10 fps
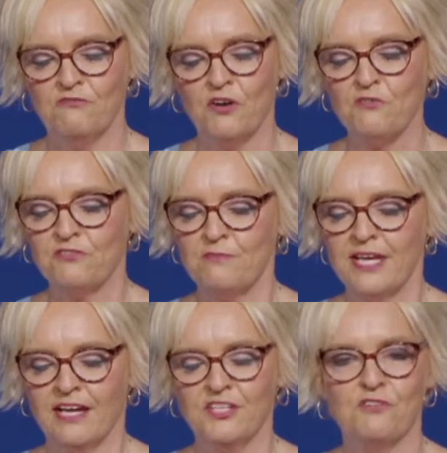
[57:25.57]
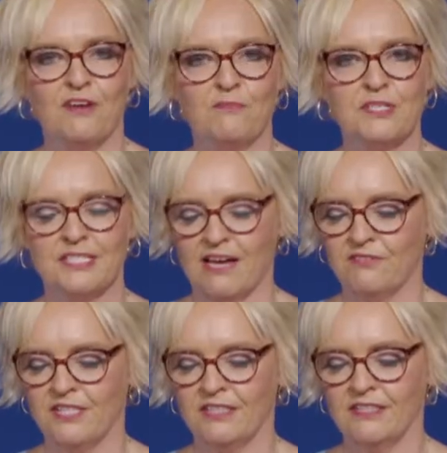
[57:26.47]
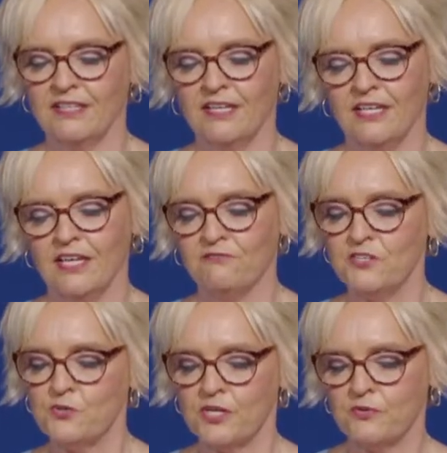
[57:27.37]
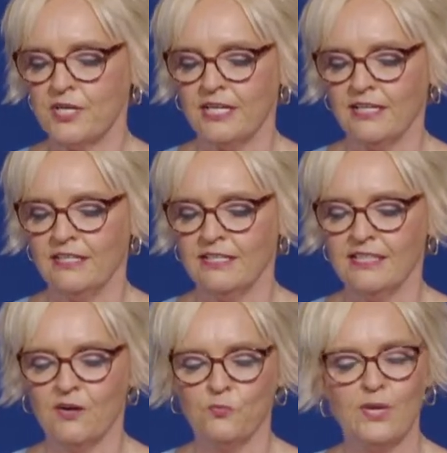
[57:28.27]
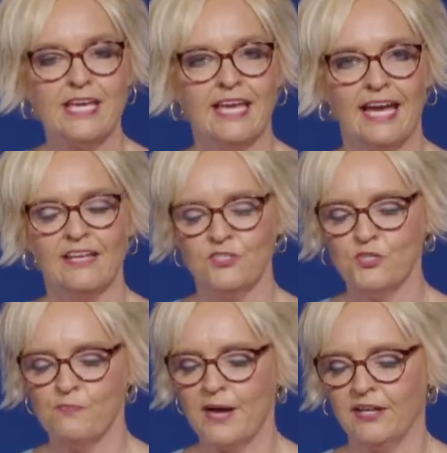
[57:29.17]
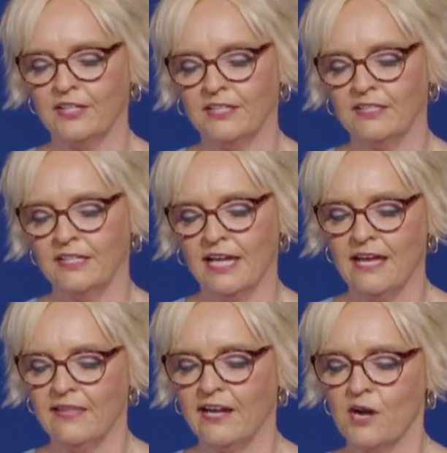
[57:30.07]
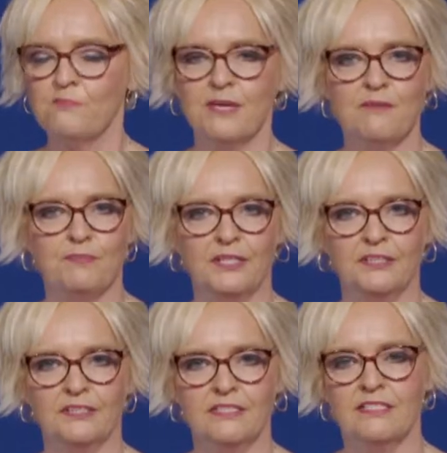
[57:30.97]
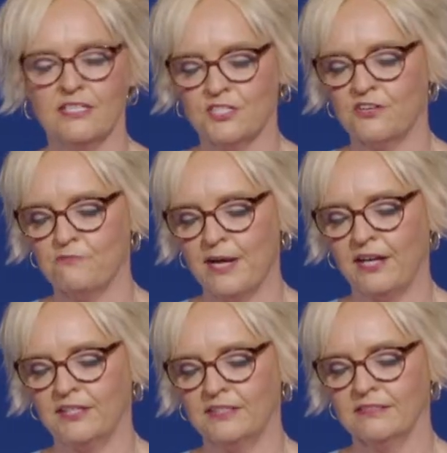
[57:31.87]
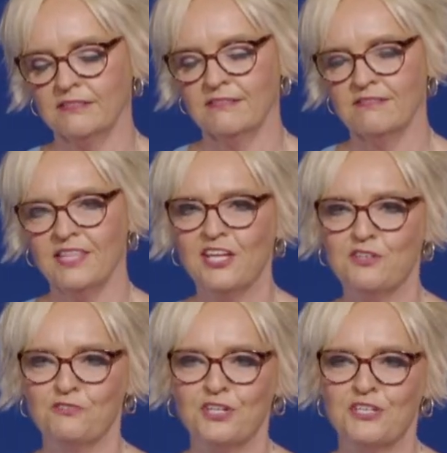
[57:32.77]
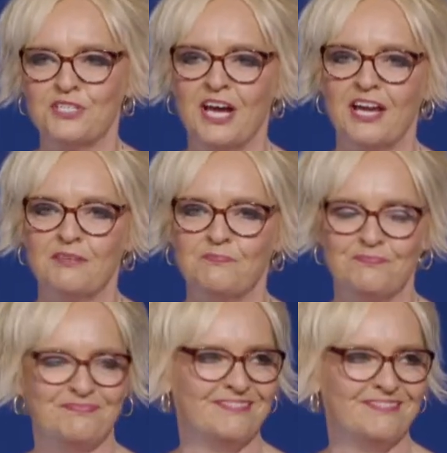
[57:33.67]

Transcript: Vote for me on November 7th if you agree that we can do better and that our people deserve better. Thank you for your time.